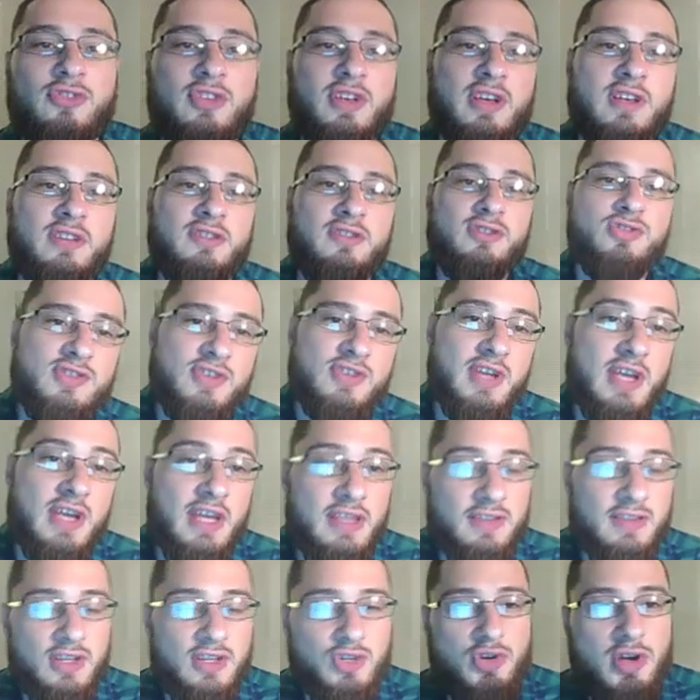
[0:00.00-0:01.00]
and the
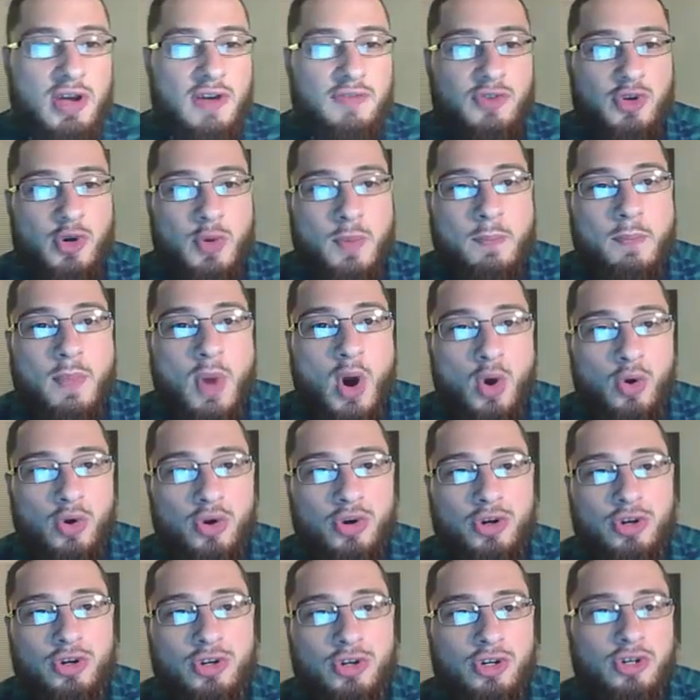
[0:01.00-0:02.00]
joints then you have your
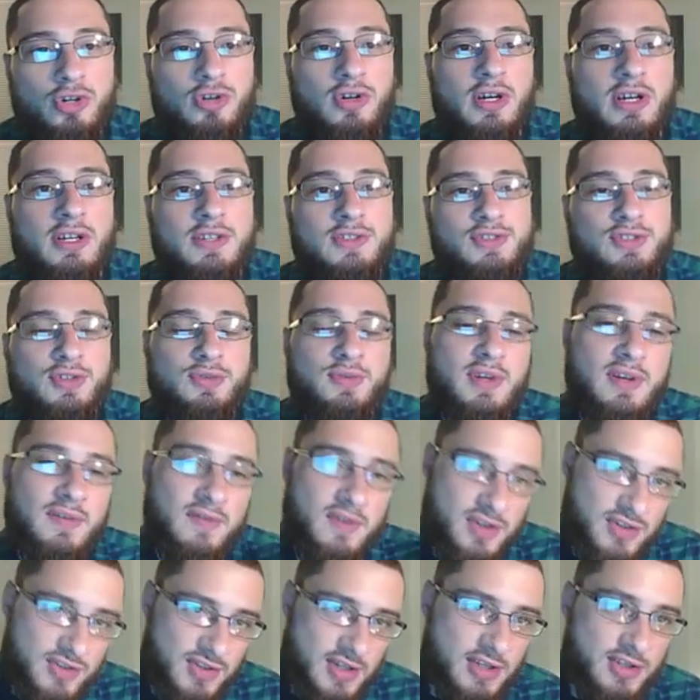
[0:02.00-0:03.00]
motor neurons so
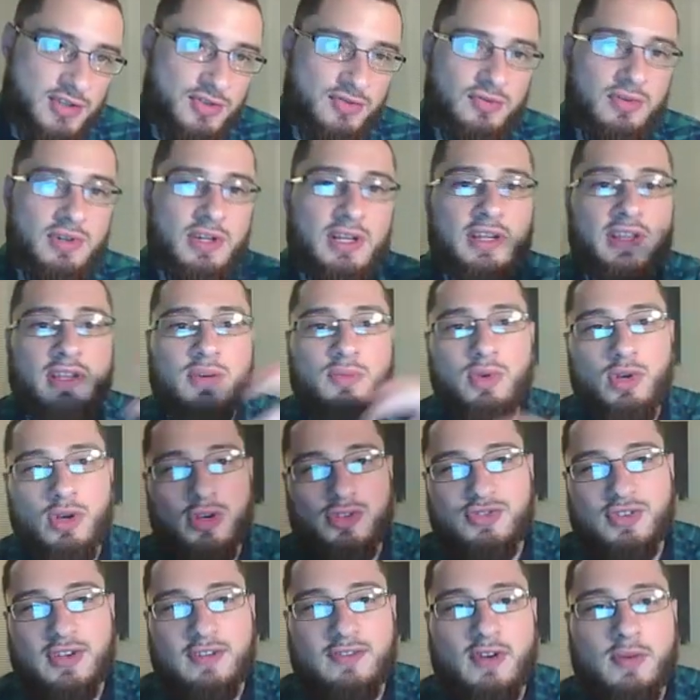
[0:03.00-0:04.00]
we have our sensory and
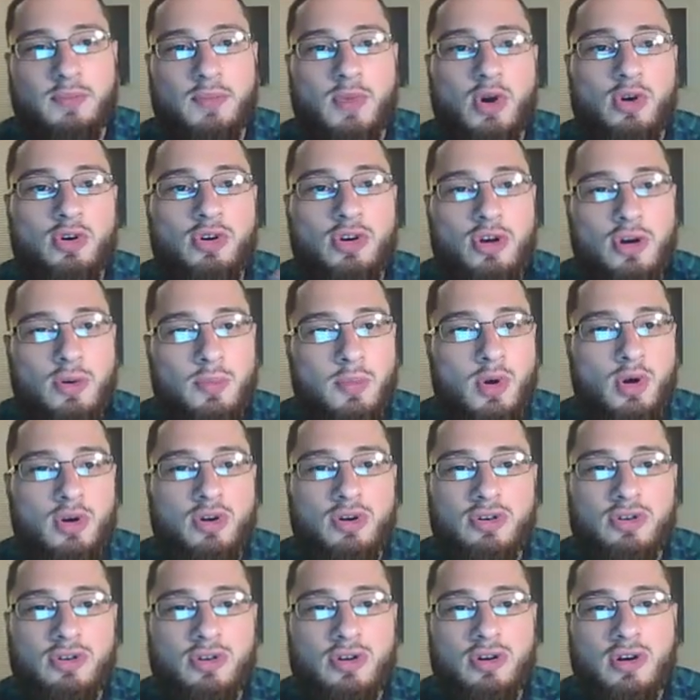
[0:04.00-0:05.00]
then we also have our motor our
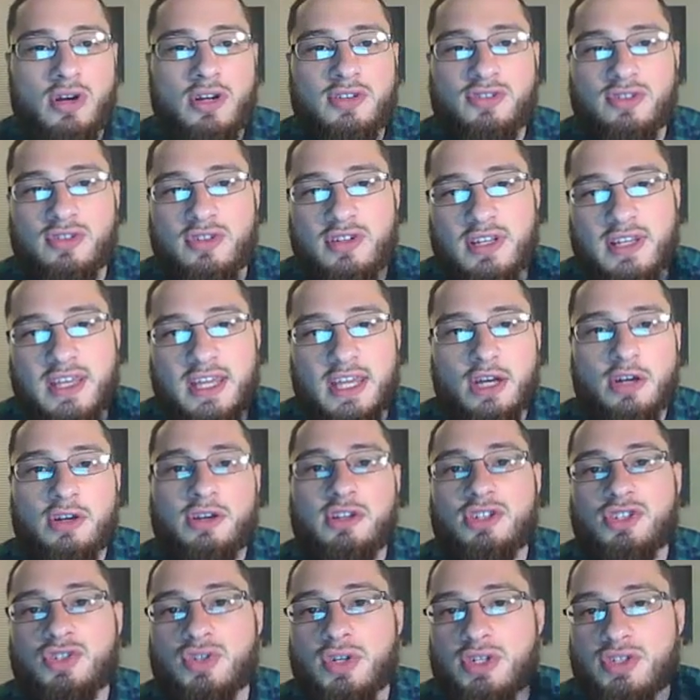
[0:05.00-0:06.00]
motor neurons are going to
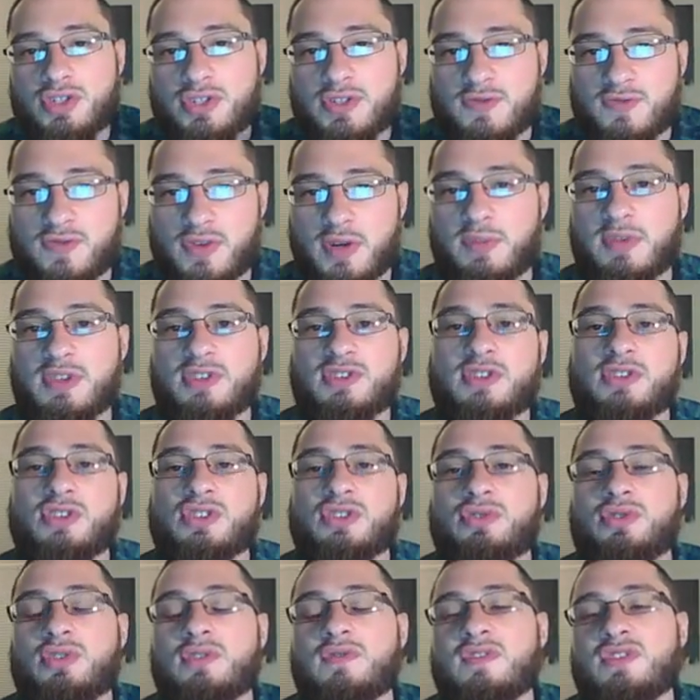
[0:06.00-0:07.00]
carry instructions from the
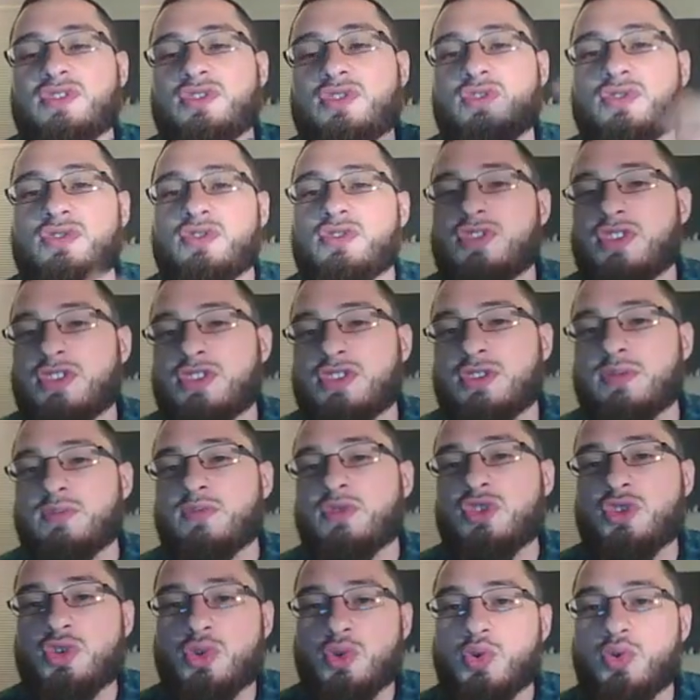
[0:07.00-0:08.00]
central nervous
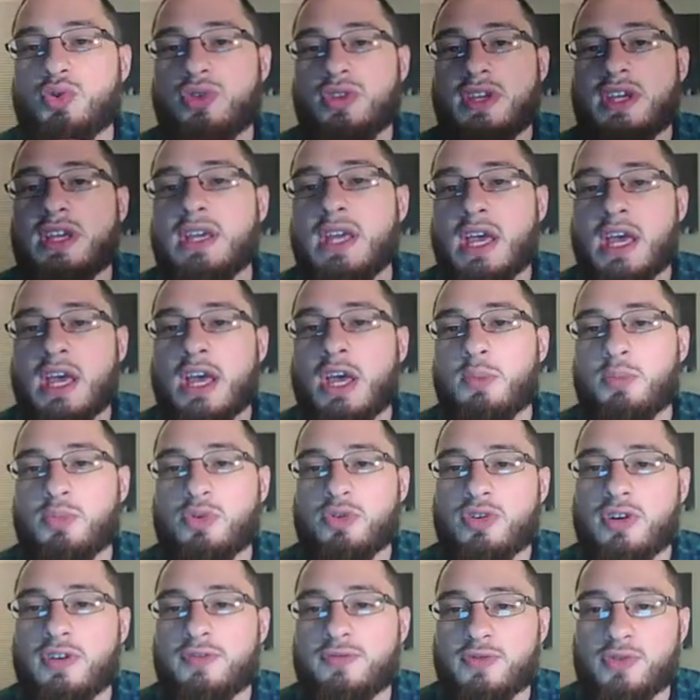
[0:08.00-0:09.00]
system to the
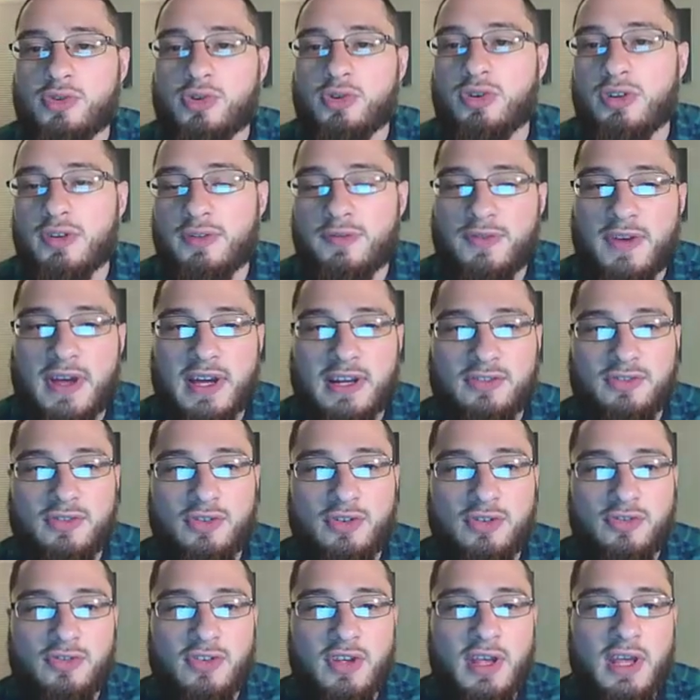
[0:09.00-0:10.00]
peripheral
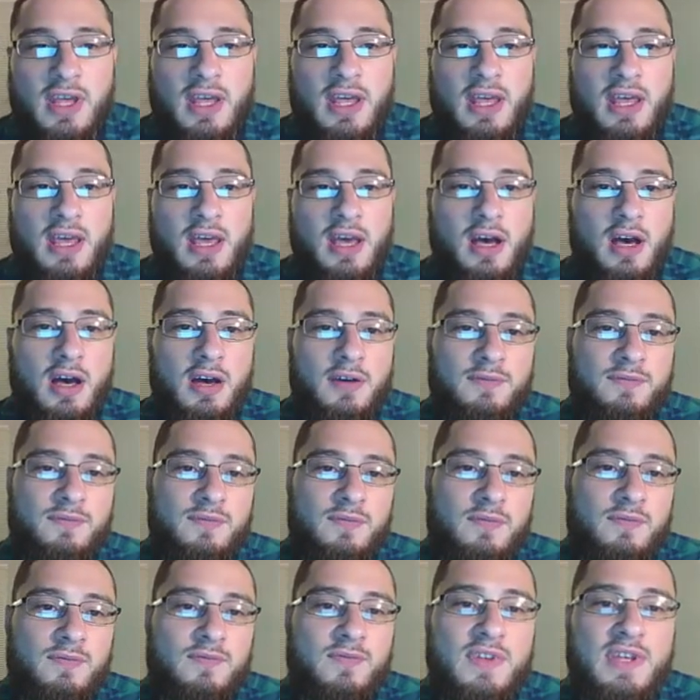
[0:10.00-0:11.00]
effectors uh,
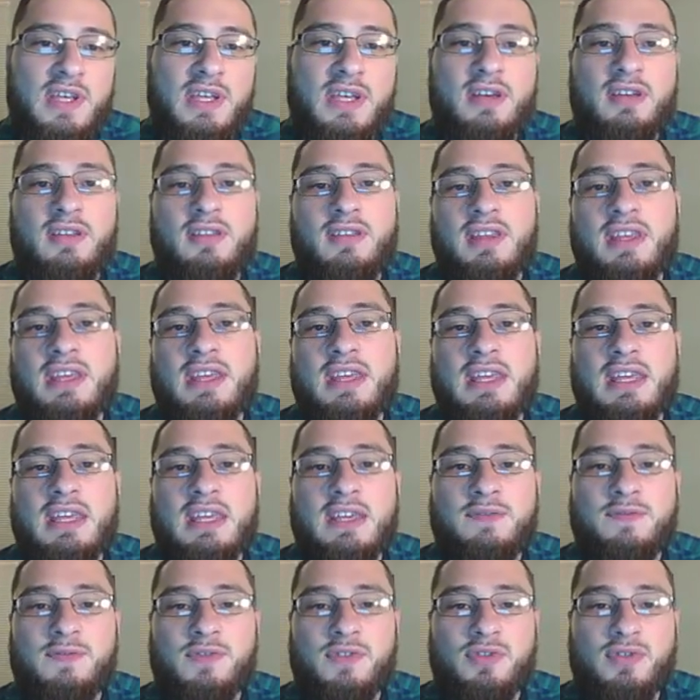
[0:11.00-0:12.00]
via the
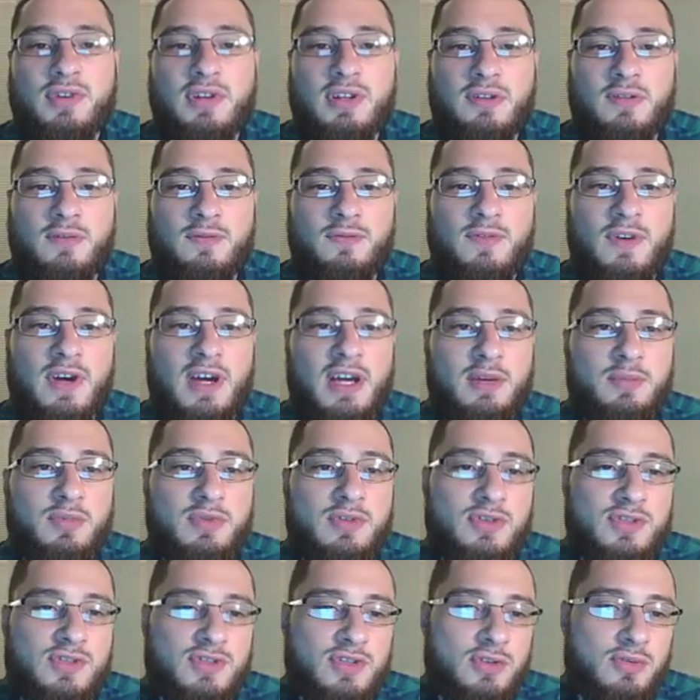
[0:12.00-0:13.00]
efferent
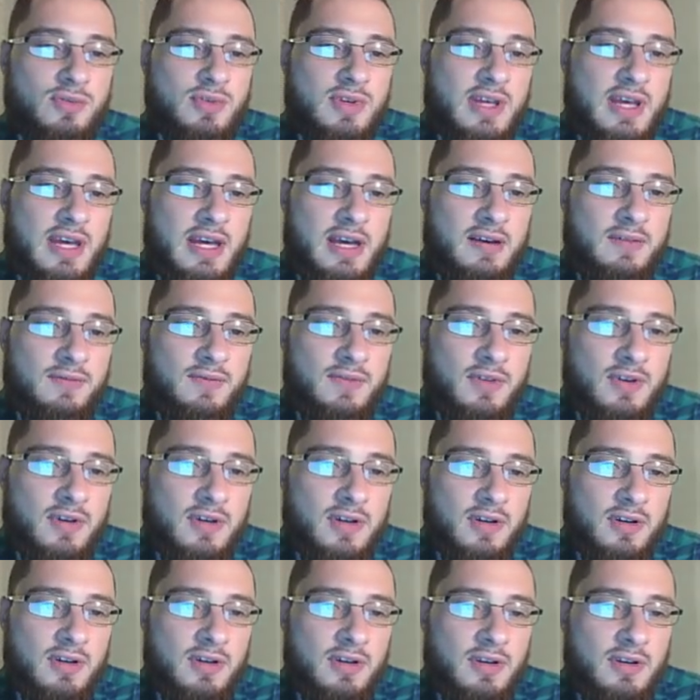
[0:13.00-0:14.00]
fibers so we have
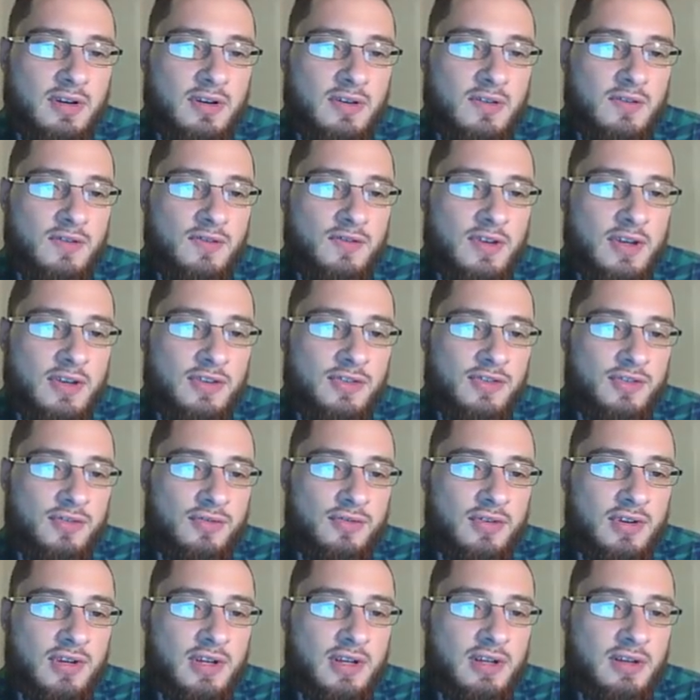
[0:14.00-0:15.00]
our
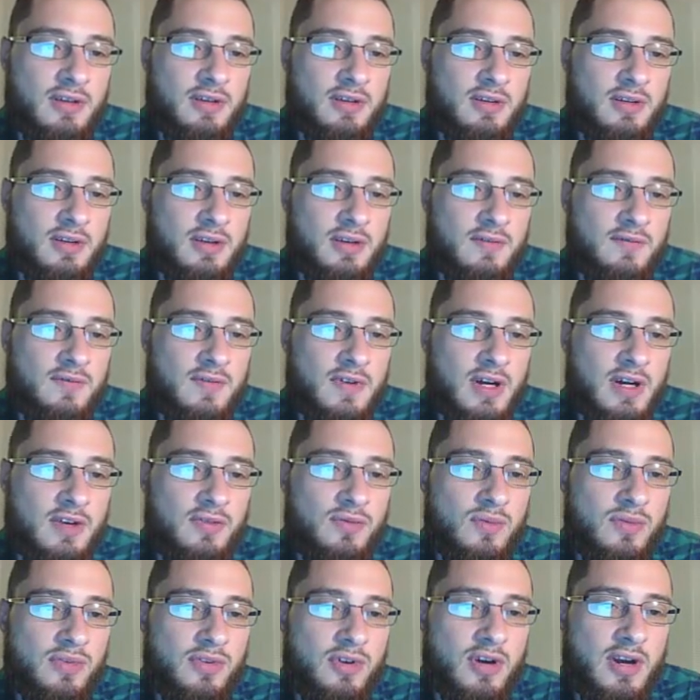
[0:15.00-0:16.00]
sensory
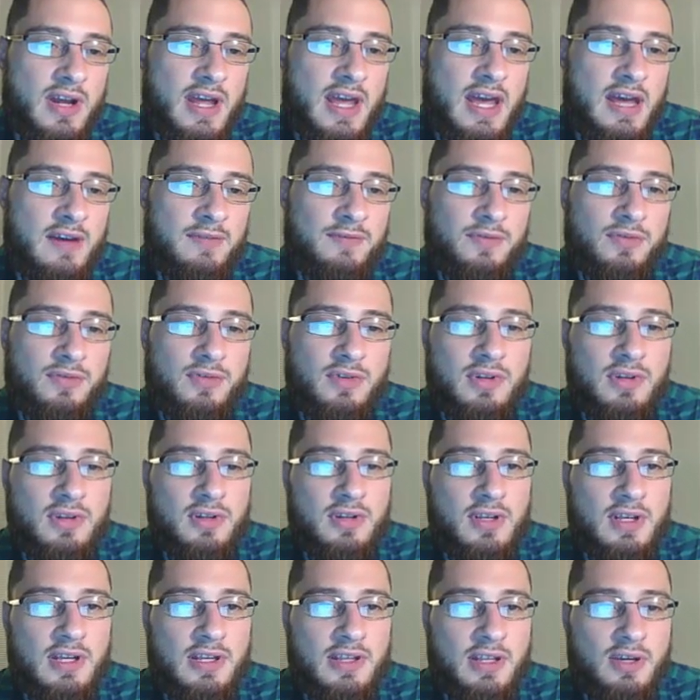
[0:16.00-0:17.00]
involved with our
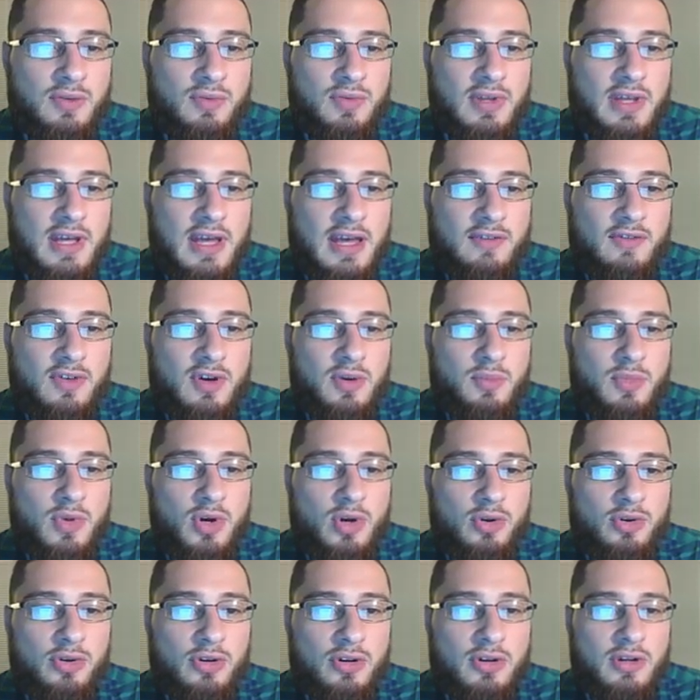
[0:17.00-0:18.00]
afferent, and then we have our
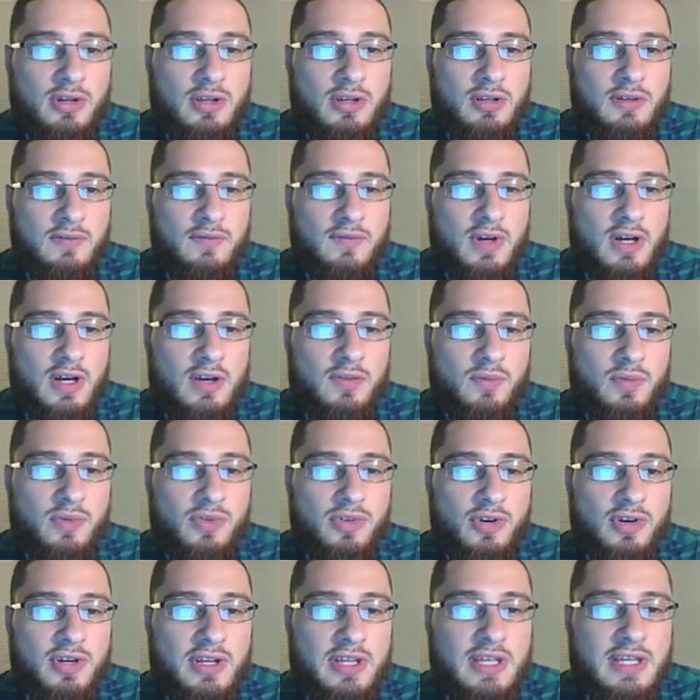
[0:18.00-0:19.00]
motor involved
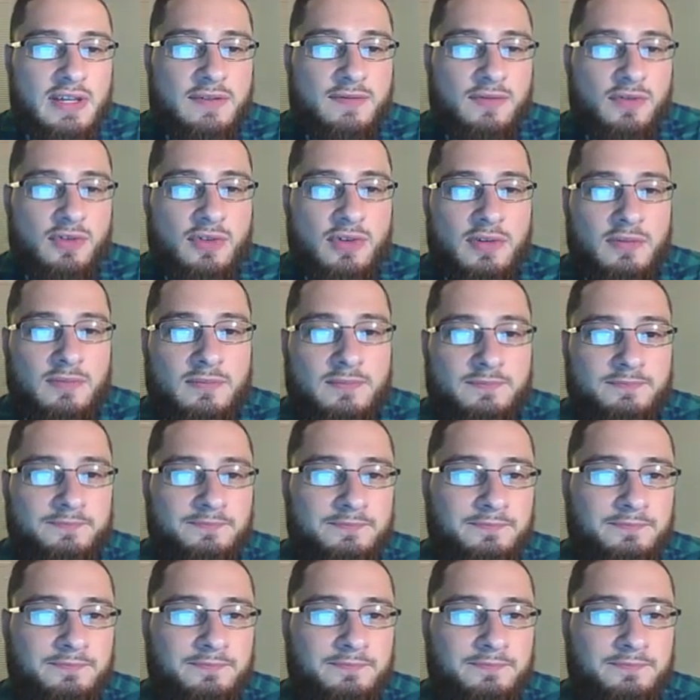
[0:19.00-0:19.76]
with our efferent.